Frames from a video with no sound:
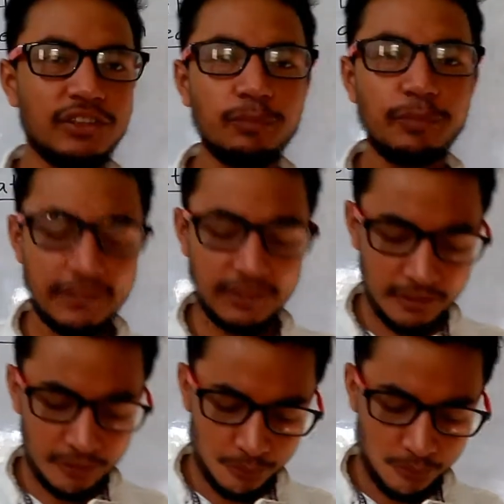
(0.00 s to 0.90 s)
and
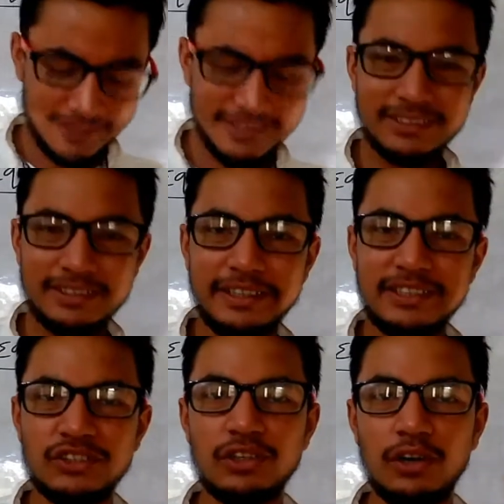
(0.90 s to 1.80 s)
temperature. So in this
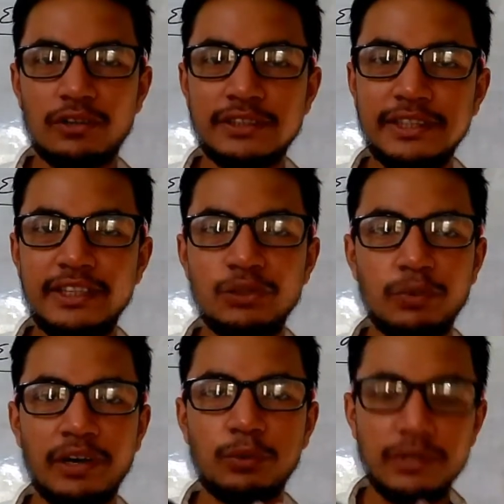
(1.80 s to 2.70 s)
lecture or series
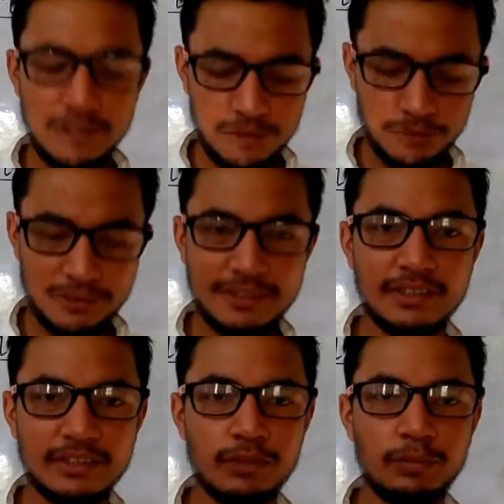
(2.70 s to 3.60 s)
we are going to
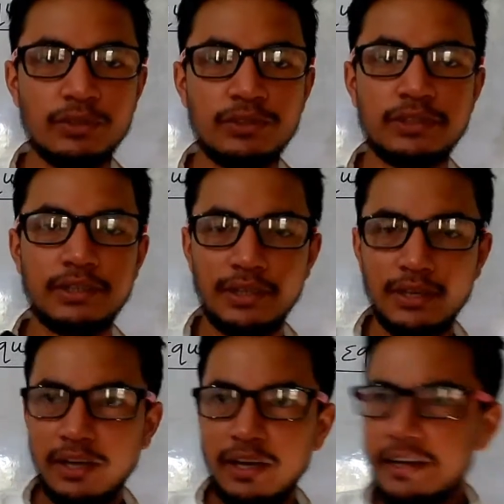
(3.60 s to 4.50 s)
discuss about
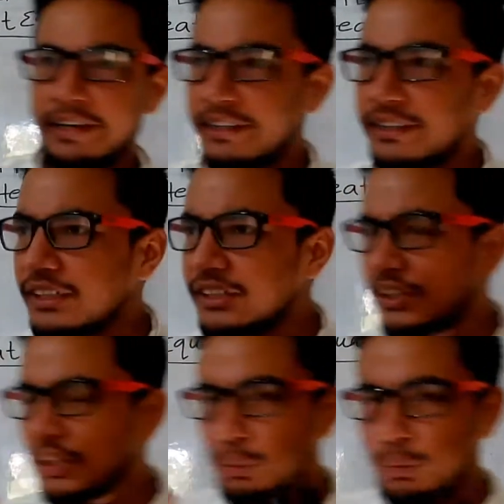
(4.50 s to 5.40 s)

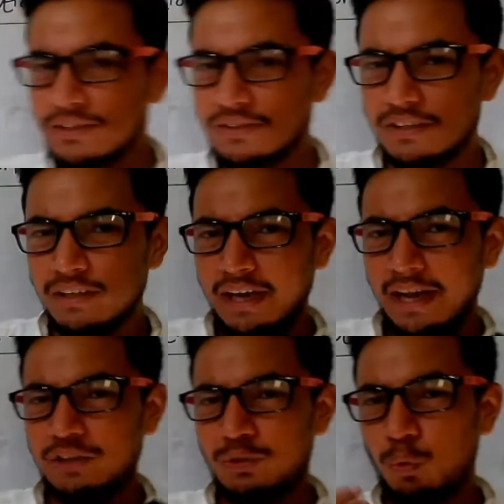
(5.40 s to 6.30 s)
heat equation
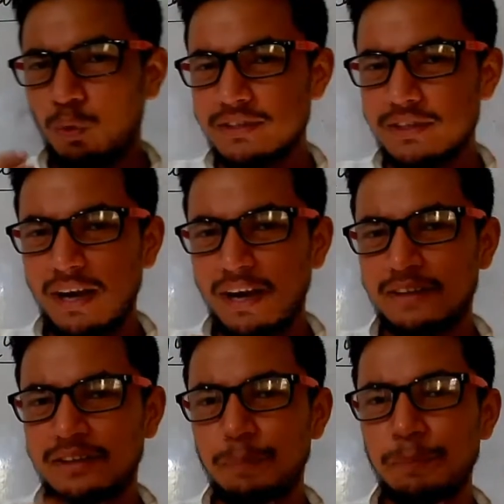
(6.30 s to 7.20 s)
and what
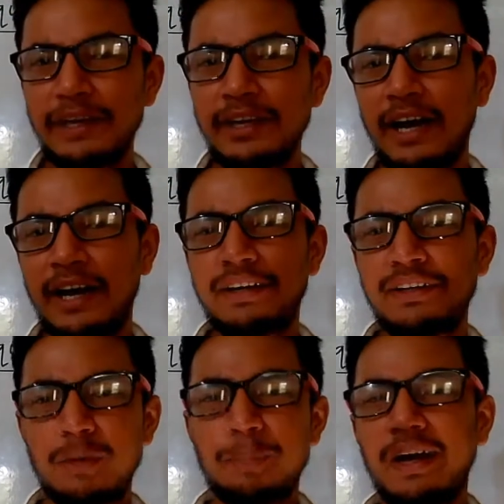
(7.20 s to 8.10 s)
are the main
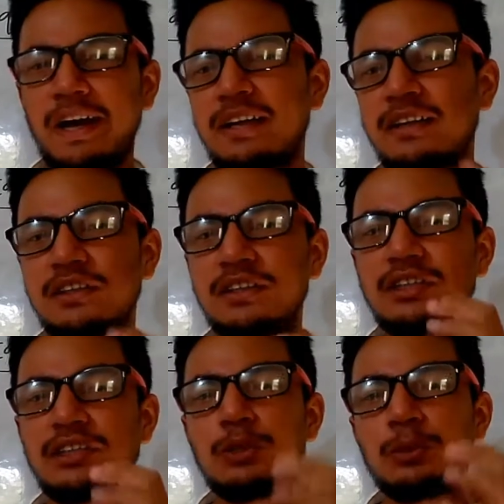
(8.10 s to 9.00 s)
idea behind the
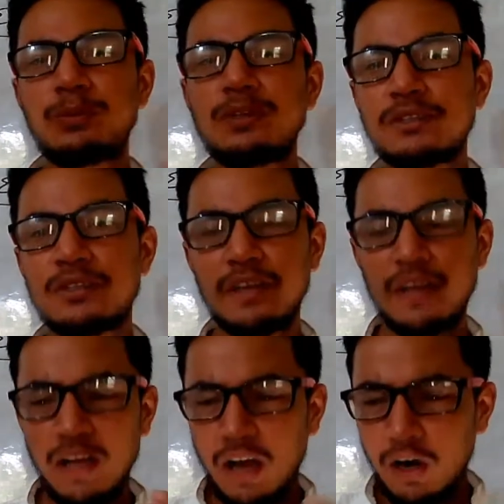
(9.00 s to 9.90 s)
heat
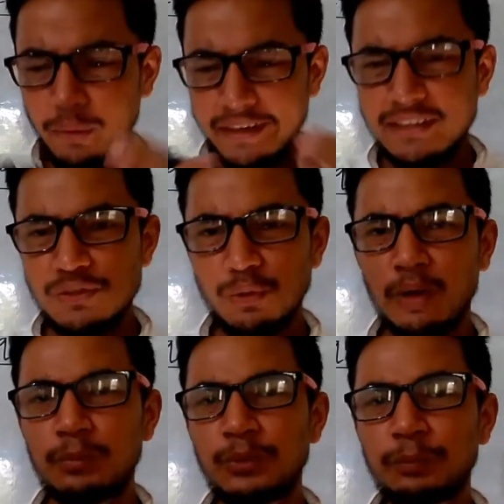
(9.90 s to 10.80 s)
equation, how can
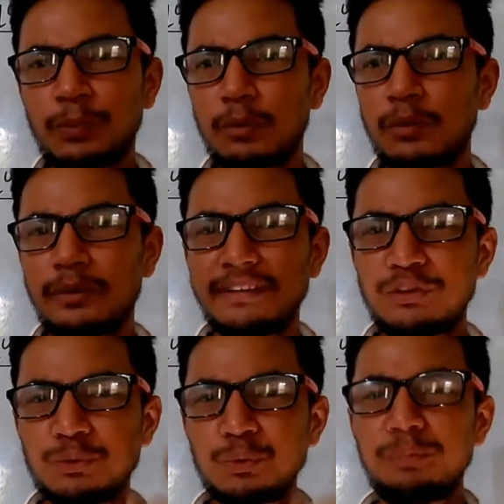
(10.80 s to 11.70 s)
solve your problem
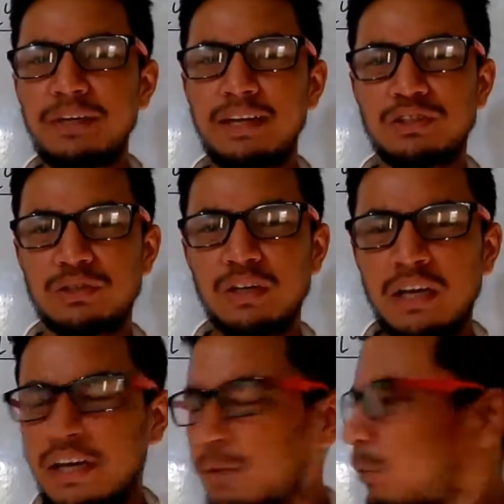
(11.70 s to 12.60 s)
in 2 minutes
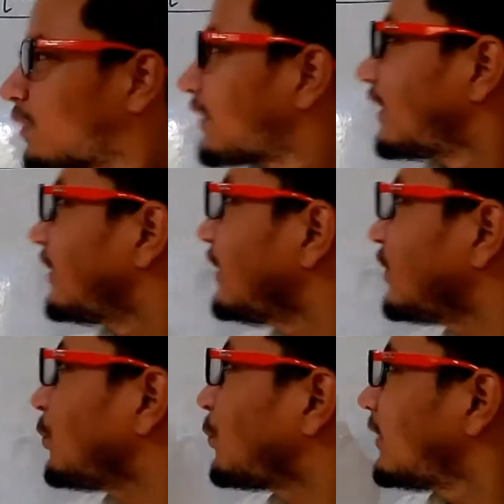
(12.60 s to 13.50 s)
about the
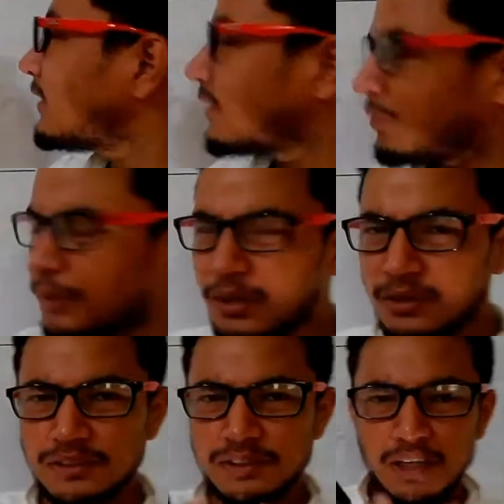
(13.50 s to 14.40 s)
heat equation,
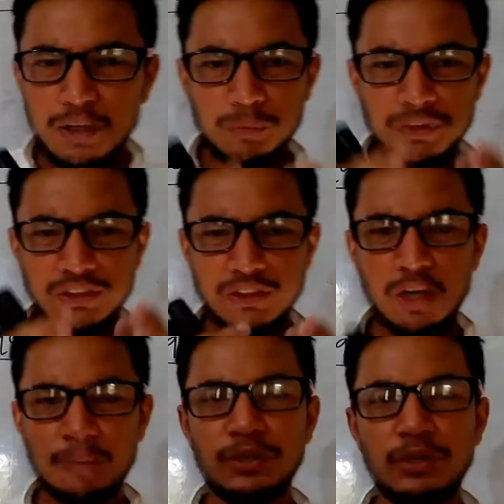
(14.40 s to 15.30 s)
because most
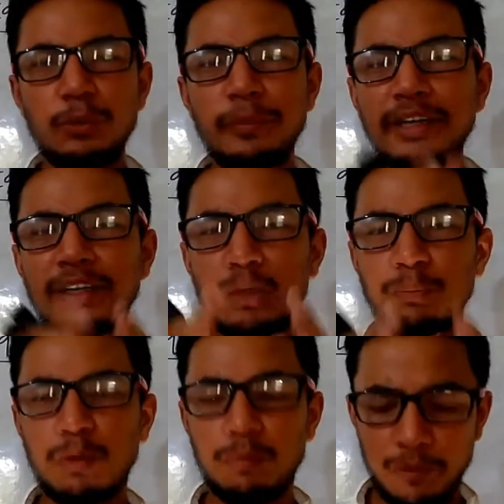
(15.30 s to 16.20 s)
of the numerical
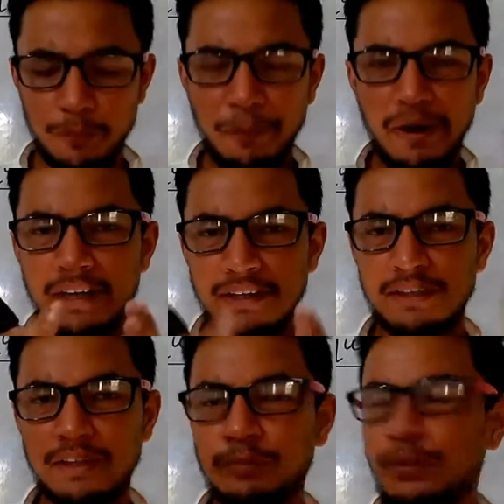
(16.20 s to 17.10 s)
problem
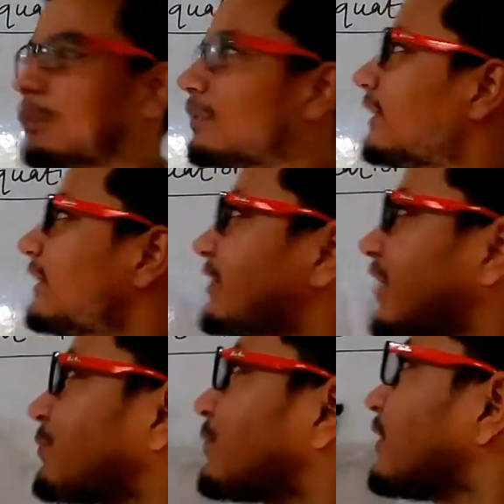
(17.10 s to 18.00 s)
part from heat
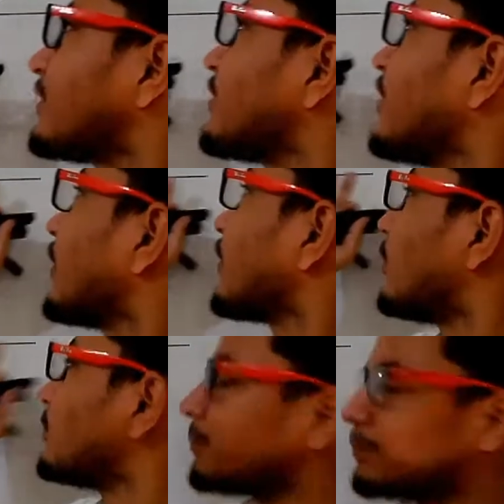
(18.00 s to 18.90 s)
chapters
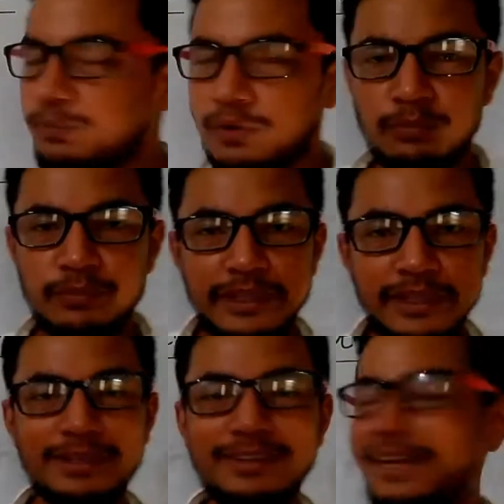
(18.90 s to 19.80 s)
from
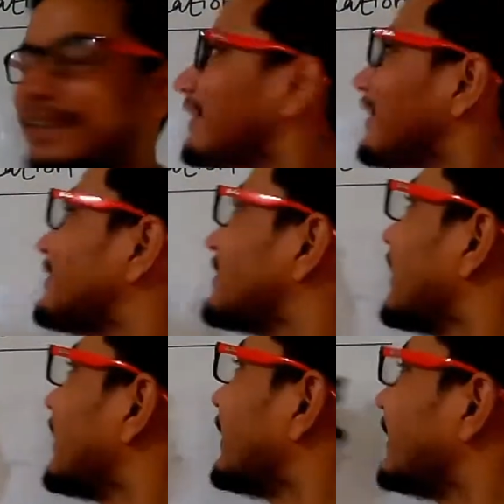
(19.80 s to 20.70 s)
here, that is
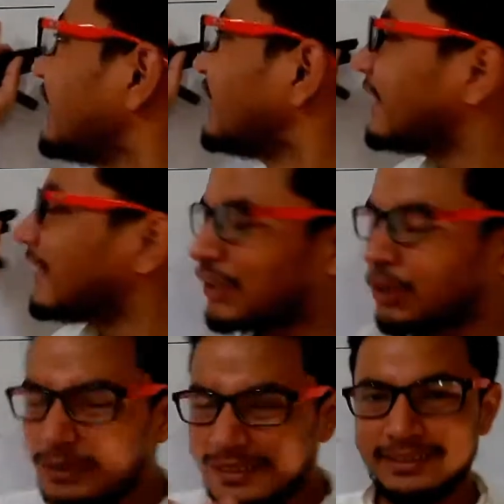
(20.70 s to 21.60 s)
heat
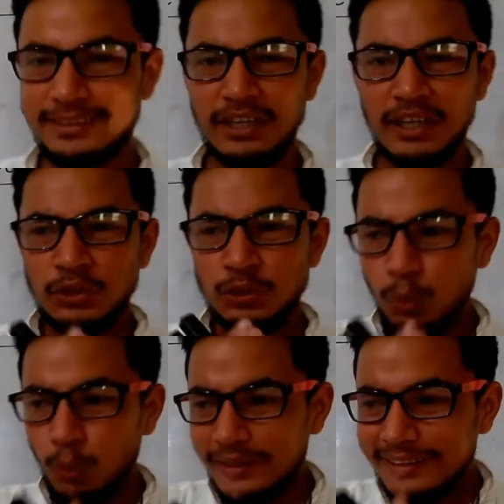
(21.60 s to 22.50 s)
equation.
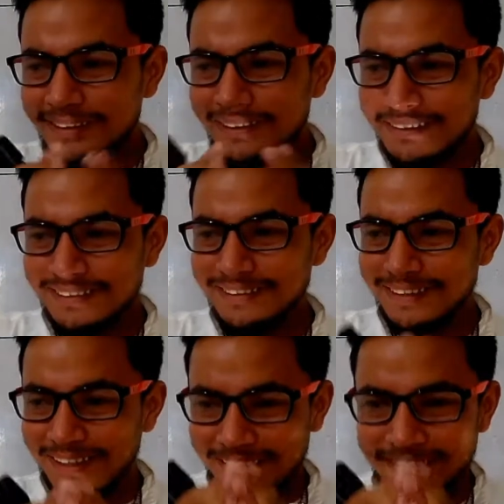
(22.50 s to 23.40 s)
So what
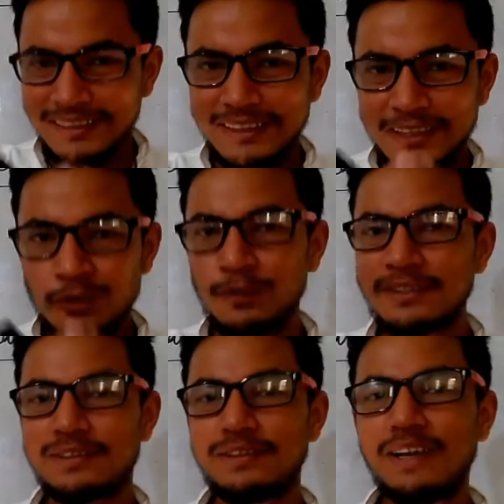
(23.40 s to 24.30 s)
is heat
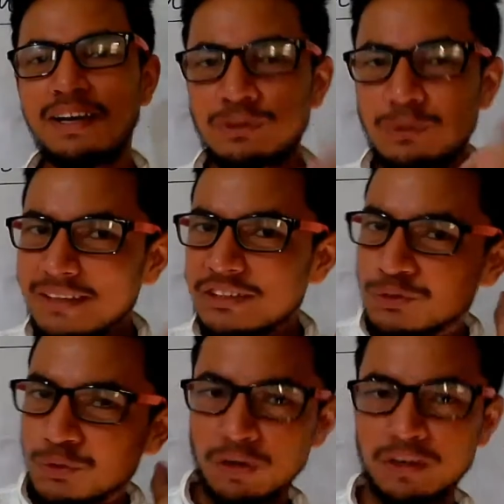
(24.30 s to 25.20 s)
equation? So
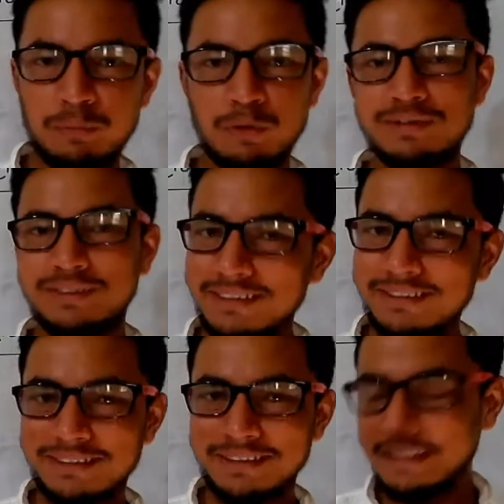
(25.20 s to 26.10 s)
let's talk about
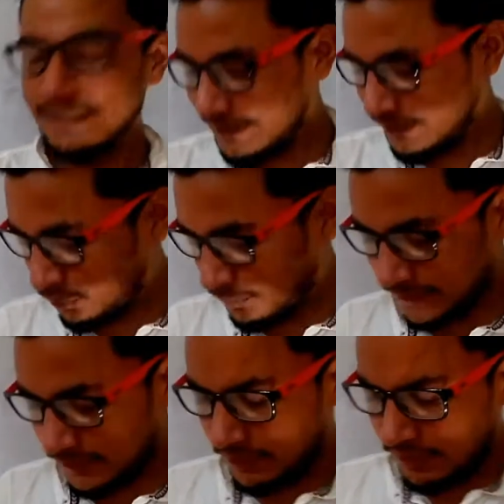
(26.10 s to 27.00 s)
this heat
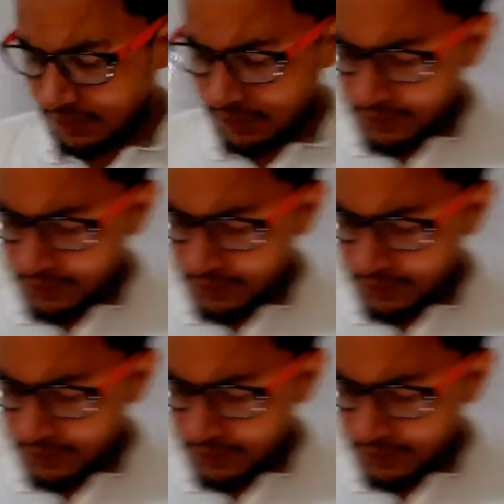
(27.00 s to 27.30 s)
equation.